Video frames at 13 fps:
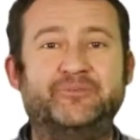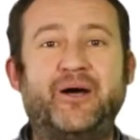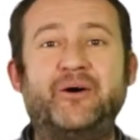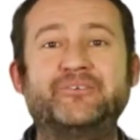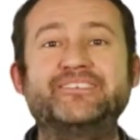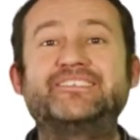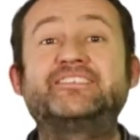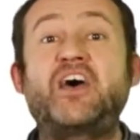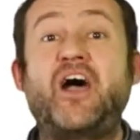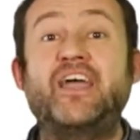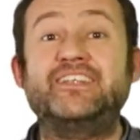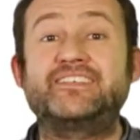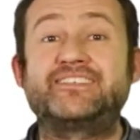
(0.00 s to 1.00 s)
Well,
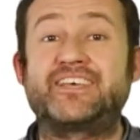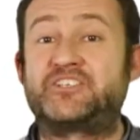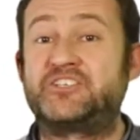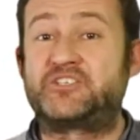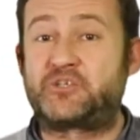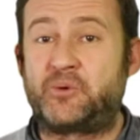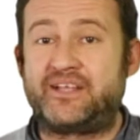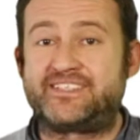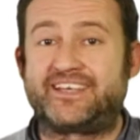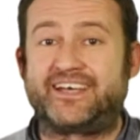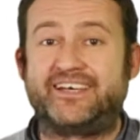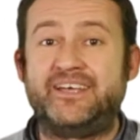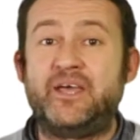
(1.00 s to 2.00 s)
sites such as
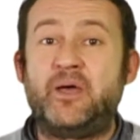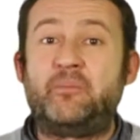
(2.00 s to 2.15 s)
Twitter